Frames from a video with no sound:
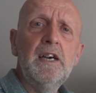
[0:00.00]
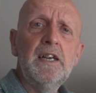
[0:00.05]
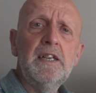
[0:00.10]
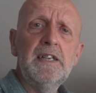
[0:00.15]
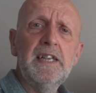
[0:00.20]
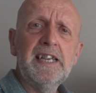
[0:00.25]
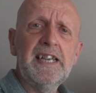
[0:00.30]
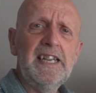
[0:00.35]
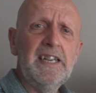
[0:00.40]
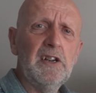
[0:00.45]

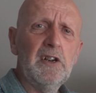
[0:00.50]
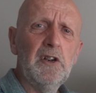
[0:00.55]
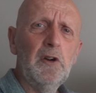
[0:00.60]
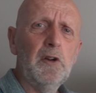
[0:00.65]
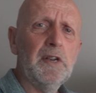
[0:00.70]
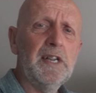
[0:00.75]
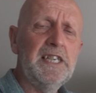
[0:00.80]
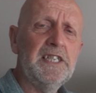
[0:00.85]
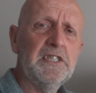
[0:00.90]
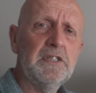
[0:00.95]
And they're getting a
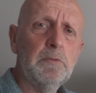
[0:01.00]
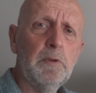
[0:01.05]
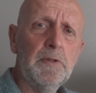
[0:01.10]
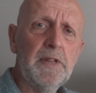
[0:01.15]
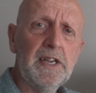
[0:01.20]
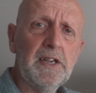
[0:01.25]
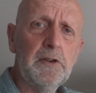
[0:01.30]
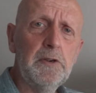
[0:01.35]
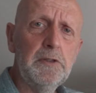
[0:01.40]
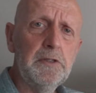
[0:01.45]
lot less than what
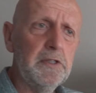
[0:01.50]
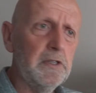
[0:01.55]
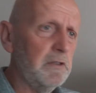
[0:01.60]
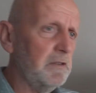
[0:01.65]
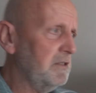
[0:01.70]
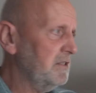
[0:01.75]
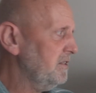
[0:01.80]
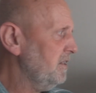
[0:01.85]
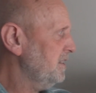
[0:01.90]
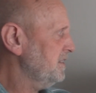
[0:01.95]
they could do
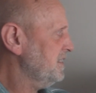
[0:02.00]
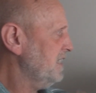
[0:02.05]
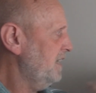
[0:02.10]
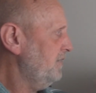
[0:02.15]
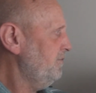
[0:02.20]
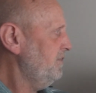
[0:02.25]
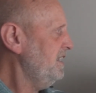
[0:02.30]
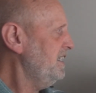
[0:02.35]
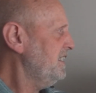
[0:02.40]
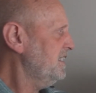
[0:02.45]
because, like I say,
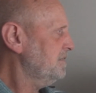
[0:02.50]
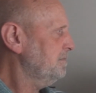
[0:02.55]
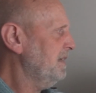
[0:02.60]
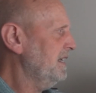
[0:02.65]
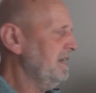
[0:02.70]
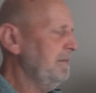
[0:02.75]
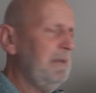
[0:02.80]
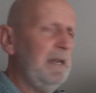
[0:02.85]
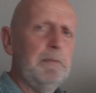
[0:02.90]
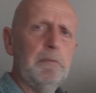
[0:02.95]
it really does
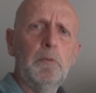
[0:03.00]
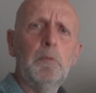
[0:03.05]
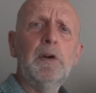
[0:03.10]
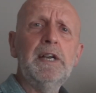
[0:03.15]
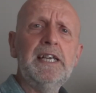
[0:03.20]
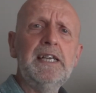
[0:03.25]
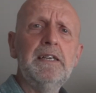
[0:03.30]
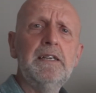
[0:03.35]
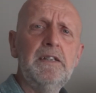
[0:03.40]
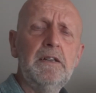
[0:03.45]
make, and people
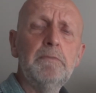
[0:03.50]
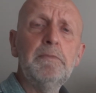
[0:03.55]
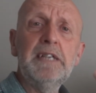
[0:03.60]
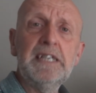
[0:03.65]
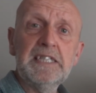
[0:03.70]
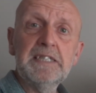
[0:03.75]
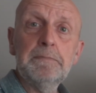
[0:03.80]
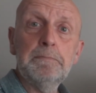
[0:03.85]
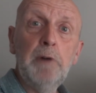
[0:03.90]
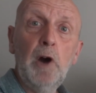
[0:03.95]
want it, you know, it
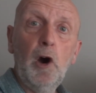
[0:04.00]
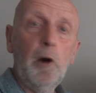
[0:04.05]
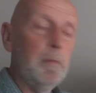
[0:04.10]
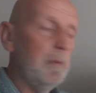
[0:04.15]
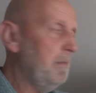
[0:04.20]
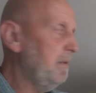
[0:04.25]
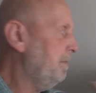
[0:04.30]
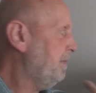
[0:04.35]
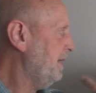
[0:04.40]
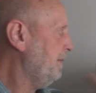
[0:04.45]
makes it
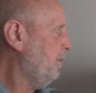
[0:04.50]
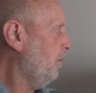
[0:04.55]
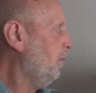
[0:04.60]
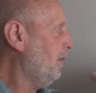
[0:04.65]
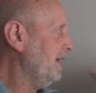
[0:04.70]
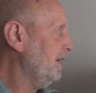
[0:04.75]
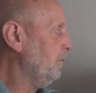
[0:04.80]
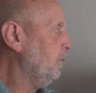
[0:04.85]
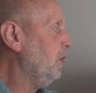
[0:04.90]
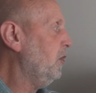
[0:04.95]
pop, but people
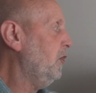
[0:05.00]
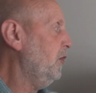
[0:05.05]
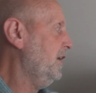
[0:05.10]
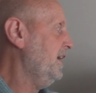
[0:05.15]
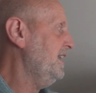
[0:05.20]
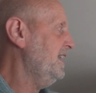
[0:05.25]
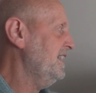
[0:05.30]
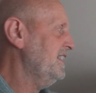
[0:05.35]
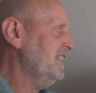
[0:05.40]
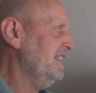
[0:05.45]
want it
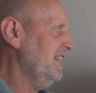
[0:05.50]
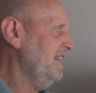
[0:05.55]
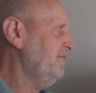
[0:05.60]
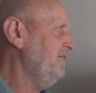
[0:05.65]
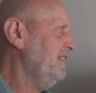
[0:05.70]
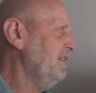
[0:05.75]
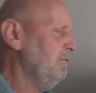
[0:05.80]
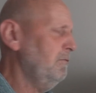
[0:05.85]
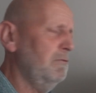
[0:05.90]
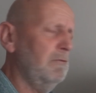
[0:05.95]
working. And they
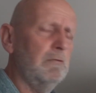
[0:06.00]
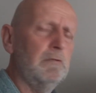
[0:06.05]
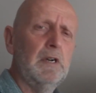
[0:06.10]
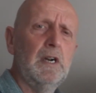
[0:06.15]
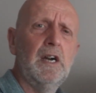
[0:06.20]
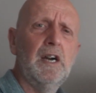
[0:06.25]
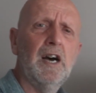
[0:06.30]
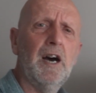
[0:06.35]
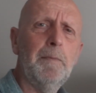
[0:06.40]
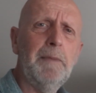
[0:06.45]
think, oh,
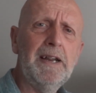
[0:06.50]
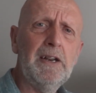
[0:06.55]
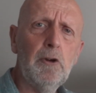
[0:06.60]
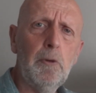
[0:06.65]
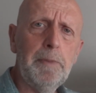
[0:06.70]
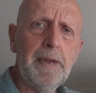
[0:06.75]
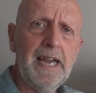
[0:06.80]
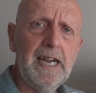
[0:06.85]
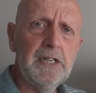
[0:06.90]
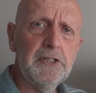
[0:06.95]
I may
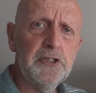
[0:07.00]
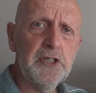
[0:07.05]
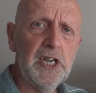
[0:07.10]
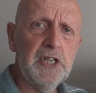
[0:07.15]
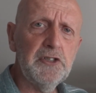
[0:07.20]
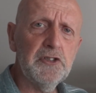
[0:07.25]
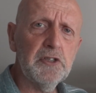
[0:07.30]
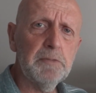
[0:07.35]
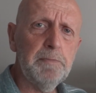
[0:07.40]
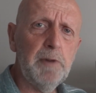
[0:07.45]
not be able to
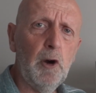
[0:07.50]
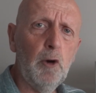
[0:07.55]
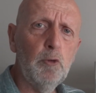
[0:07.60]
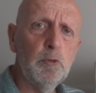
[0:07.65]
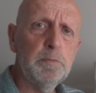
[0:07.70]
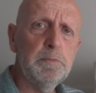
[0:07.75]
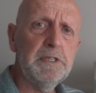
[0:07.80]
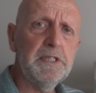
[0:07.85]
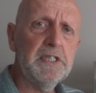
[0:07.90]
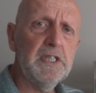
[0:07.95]
change the
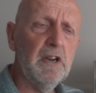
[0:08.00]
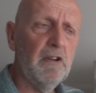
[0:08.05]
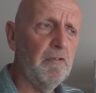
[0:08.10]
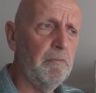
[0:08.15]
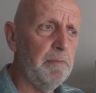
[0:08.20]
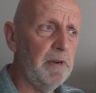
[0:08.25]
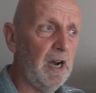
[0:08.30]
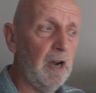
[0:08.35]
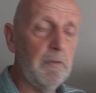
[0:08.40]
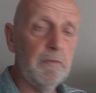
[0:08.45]
bulbs
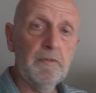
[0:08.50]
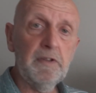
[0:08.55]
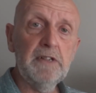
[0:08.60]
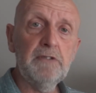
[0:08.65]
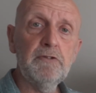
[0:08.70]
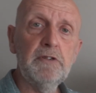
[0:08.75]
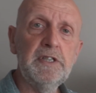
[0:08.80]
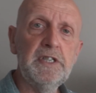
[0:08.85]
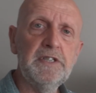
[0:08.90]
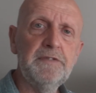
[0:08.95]
myself. But hopefully,
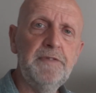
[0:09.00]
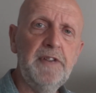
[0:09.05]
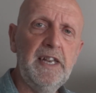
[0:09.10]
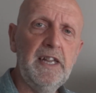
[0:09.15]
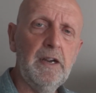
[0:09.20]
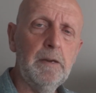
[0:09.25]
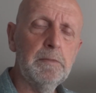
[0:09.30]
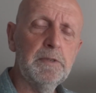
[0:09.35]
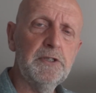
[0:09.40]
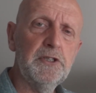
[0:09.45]
during this
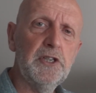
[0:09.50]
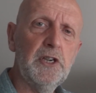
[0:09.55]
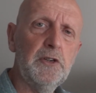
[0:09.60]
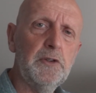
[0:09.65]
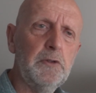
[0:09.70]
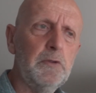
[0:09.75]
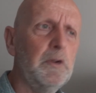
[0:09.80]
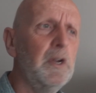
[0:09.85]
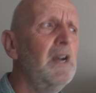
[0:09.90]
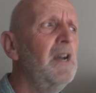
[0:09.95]
video, I'm going to show
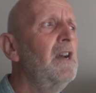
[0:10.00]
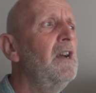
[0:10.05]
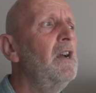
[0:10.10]
you